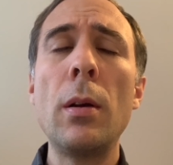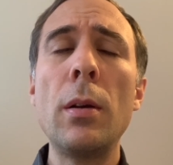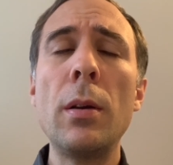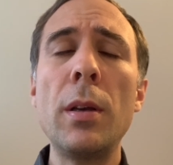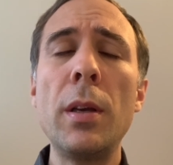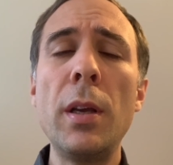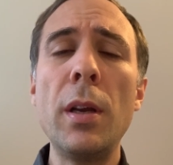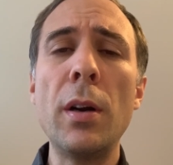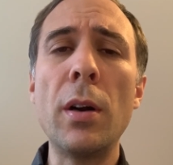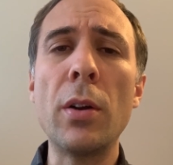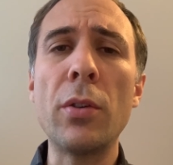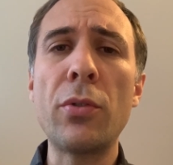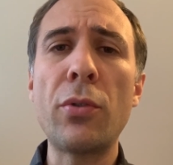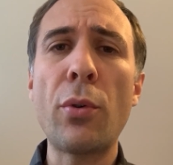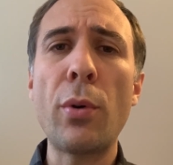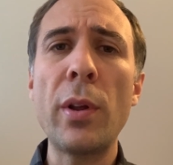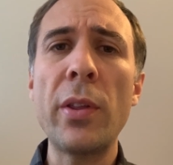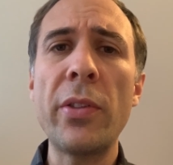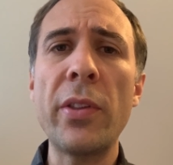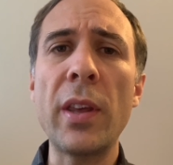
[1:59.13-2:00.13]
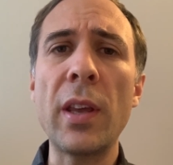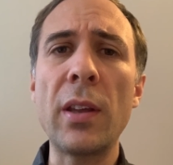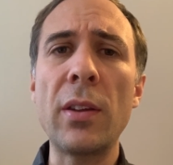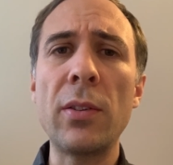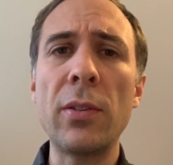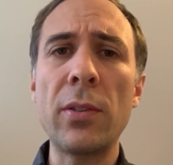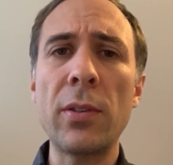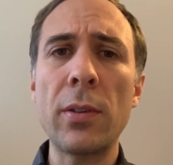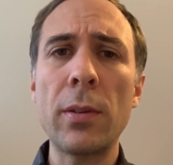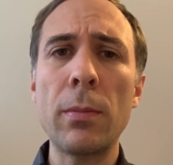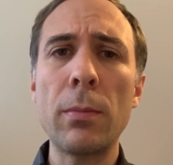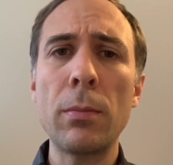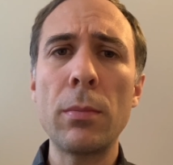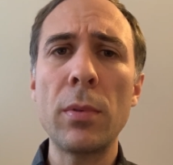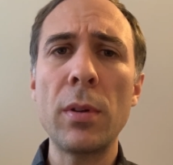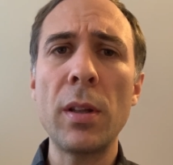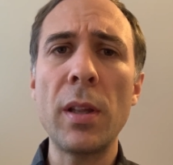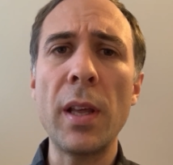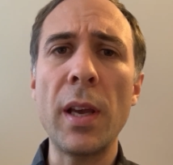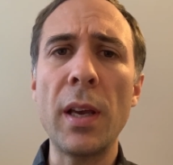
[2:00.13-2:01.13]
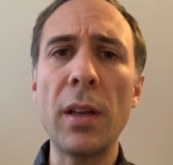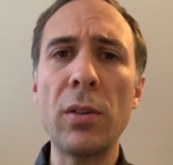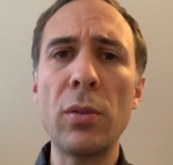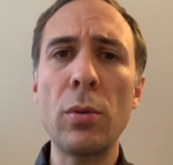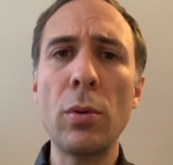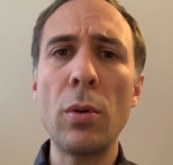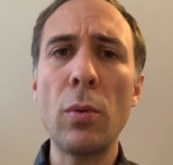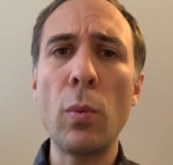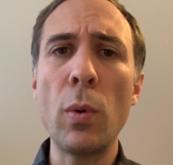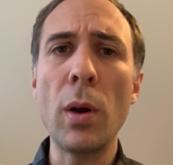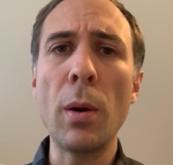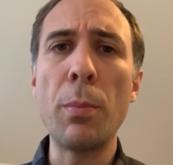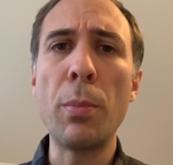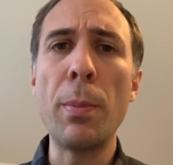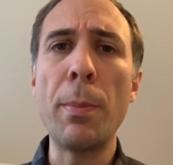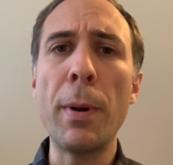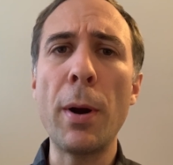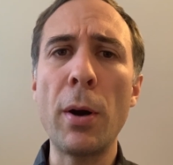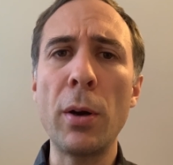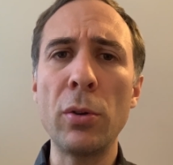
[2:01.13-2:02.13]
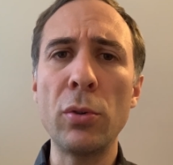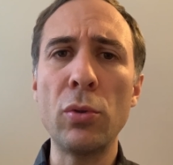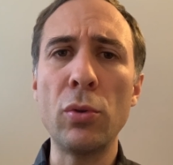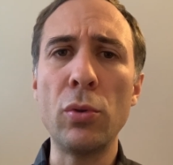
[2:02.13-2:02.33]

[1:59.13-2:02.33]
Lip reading: Here are 3 things that we are preparing to